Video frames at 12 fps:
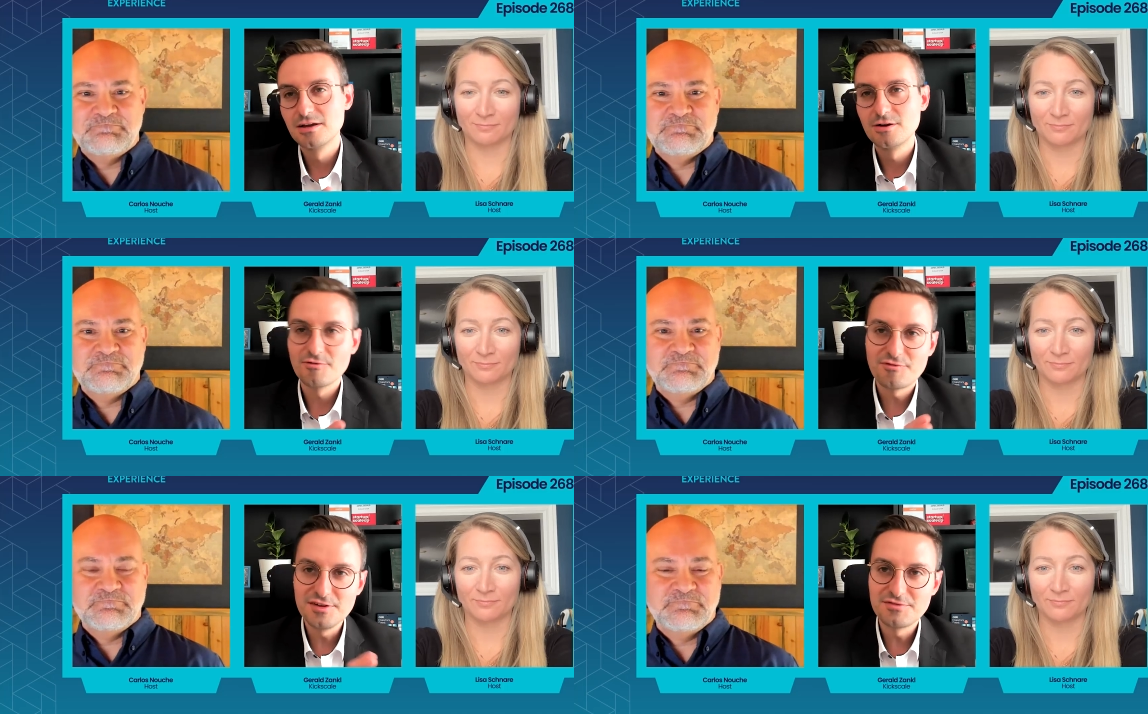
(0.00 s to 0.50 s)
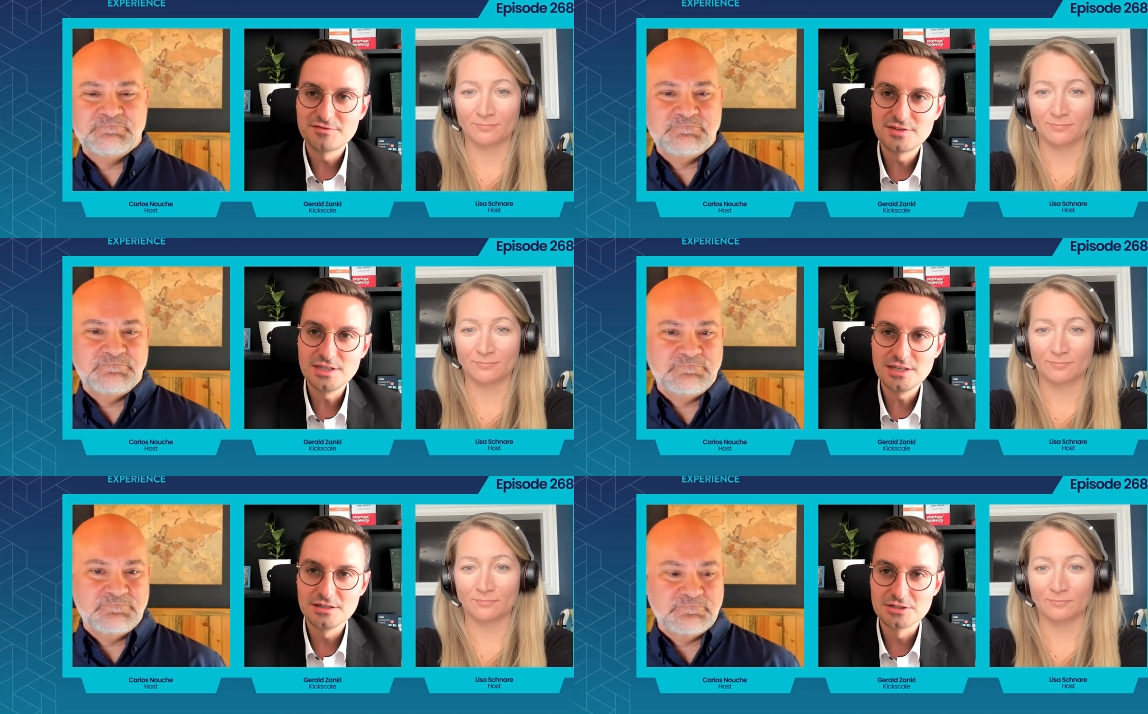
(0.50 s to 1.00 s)

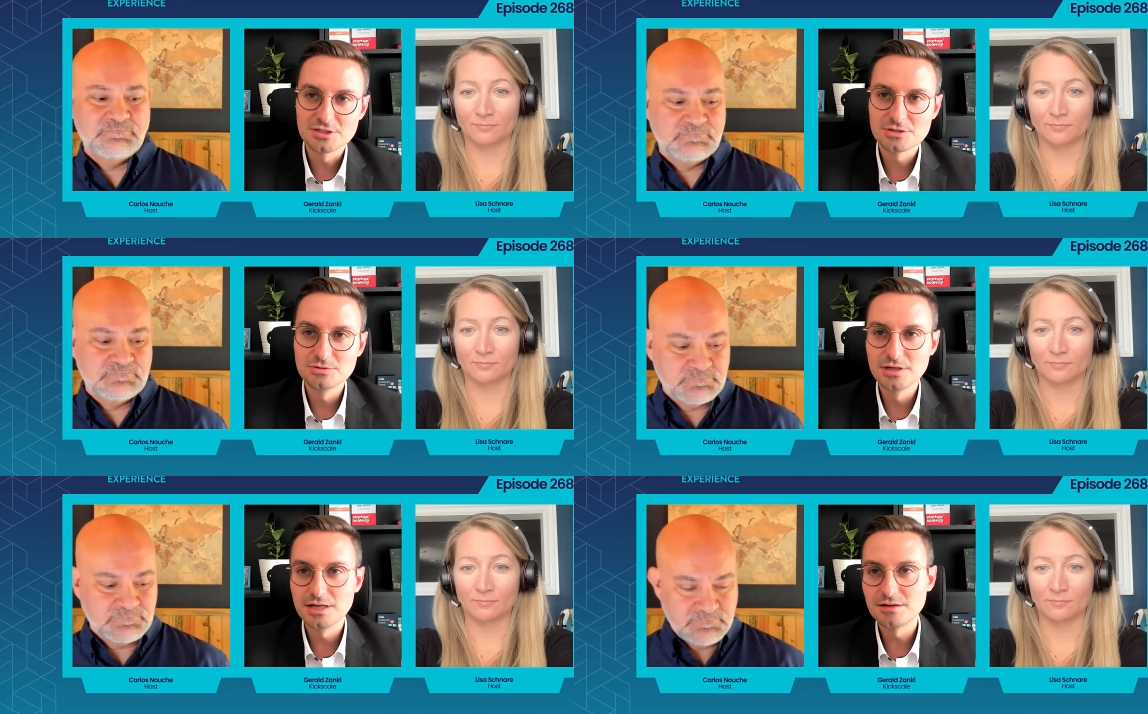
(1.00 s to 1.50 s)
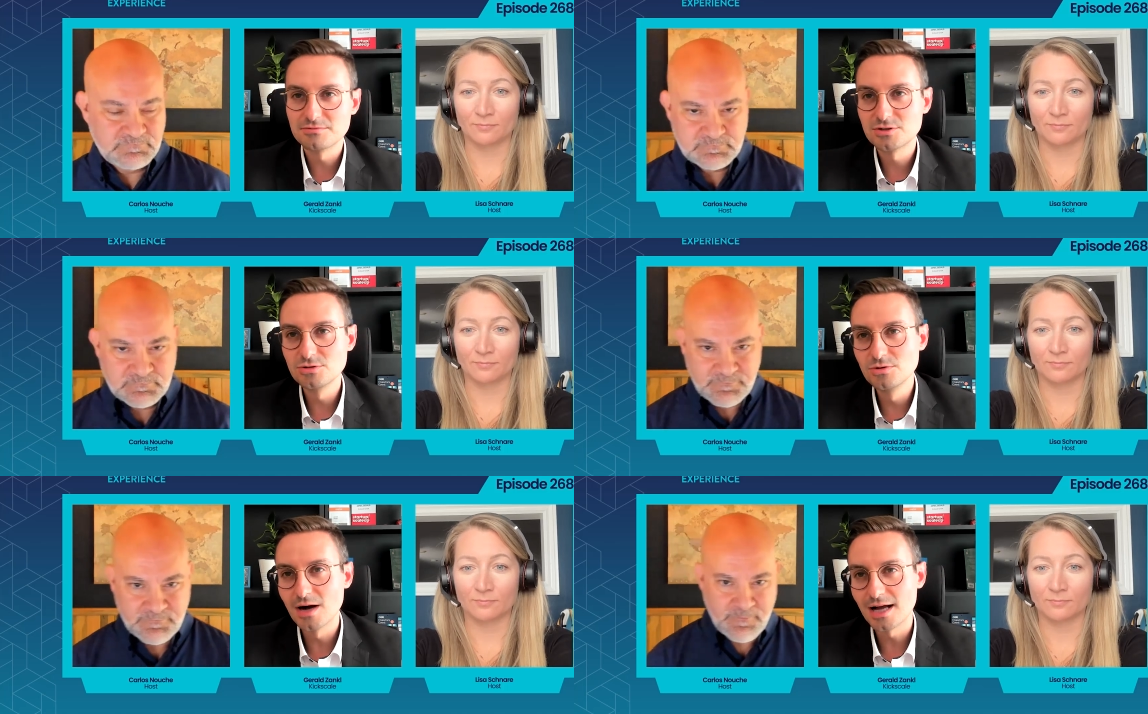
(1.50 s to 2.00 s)
Speaker 1: 50 ish to a
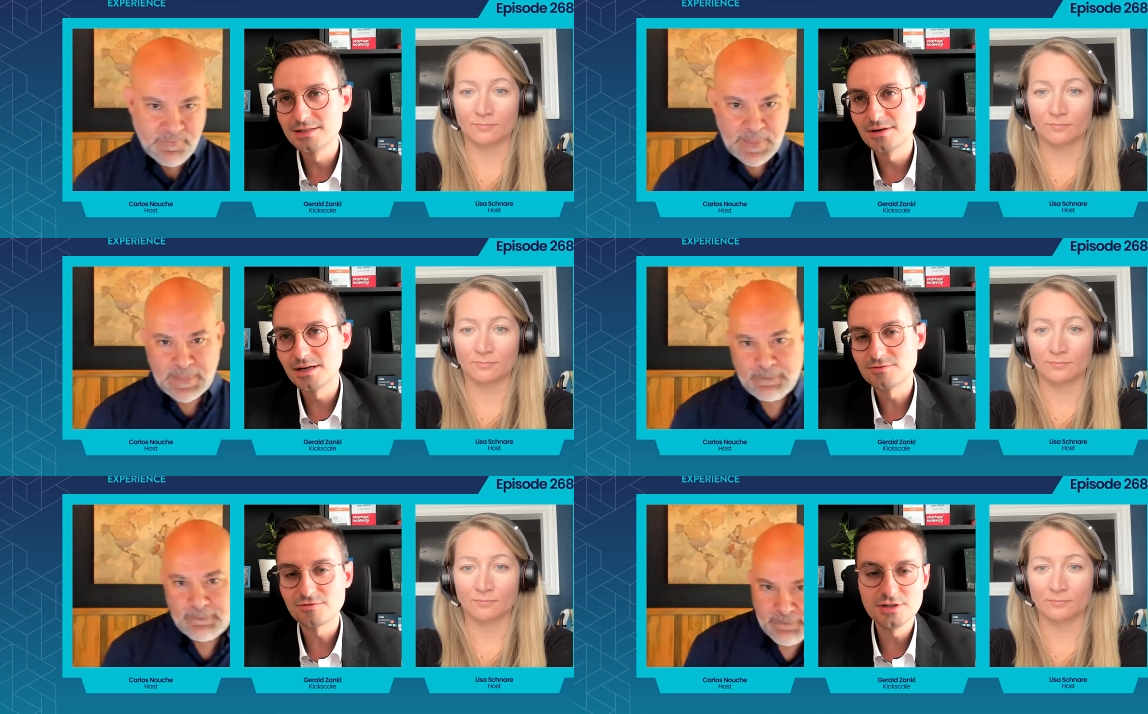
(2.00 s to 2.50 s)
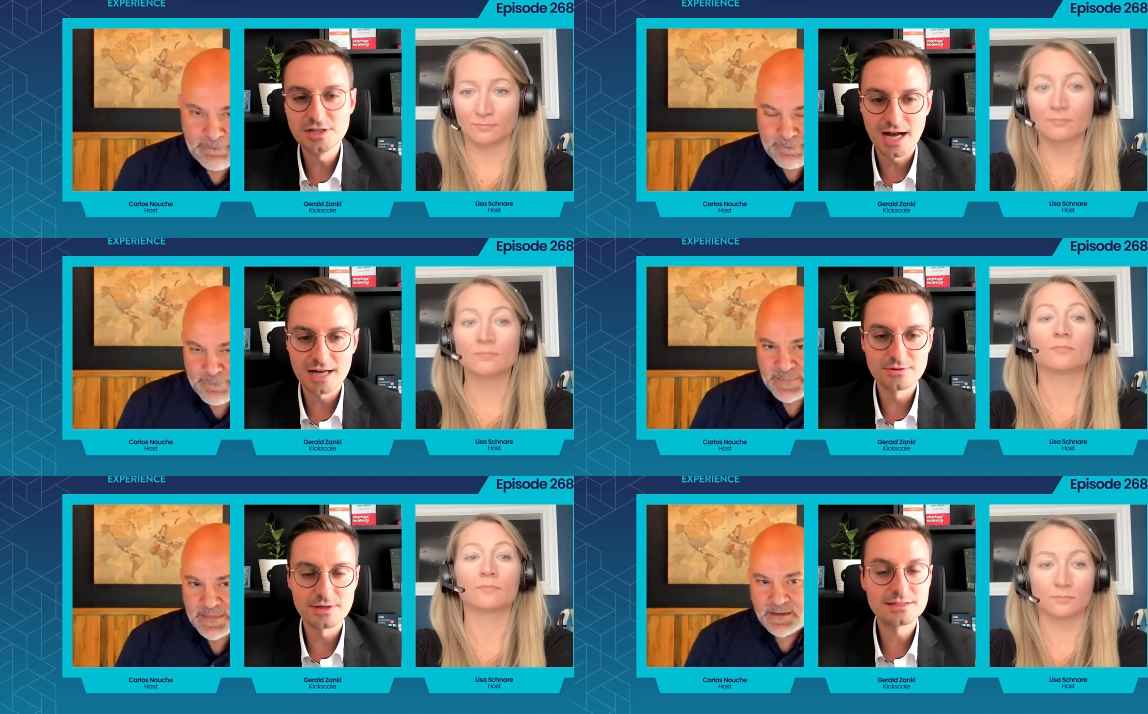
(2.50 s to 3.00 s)
200,
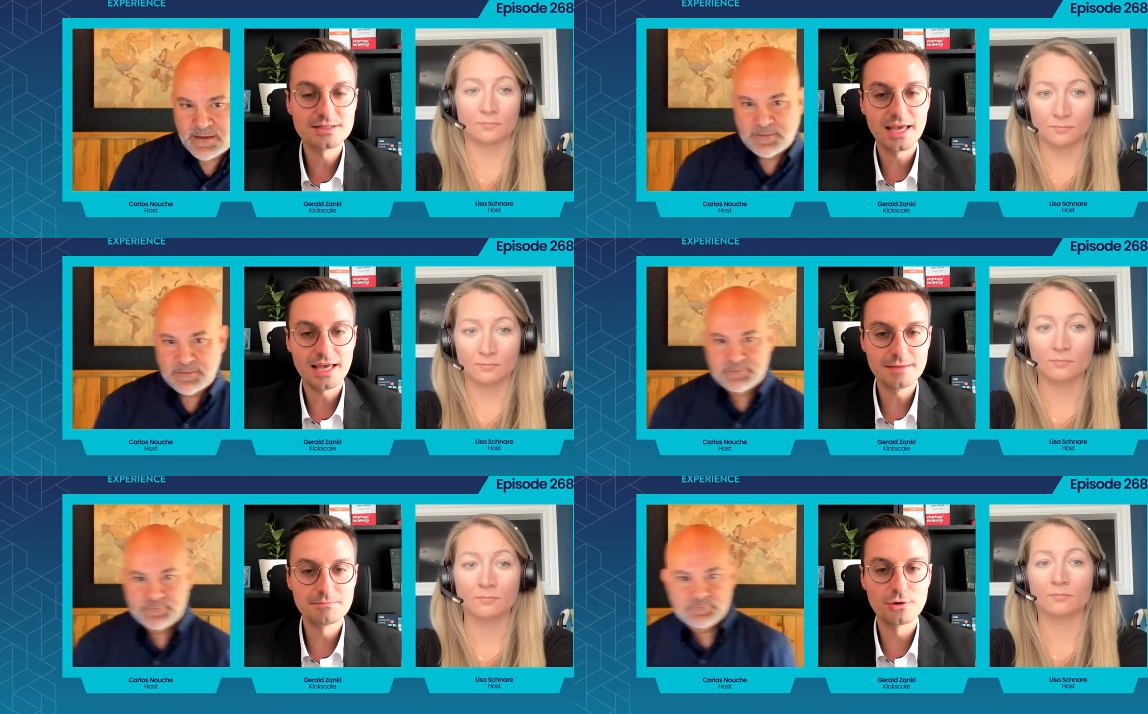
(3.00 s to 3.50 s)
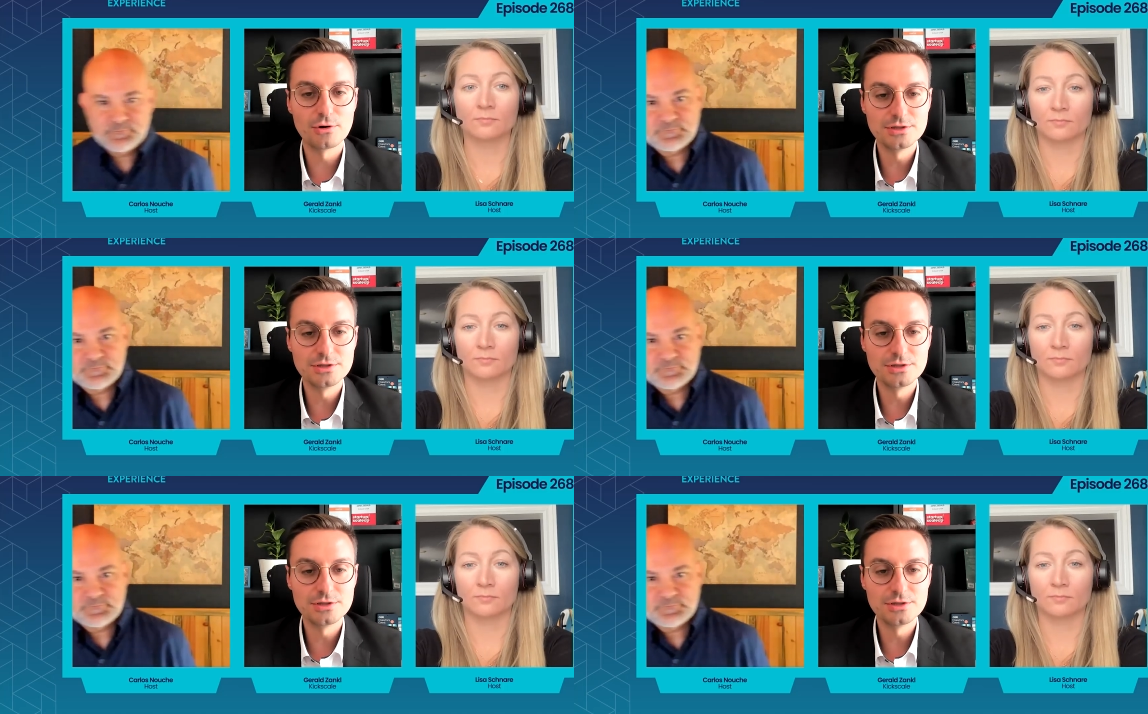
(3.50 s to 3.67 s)
300K per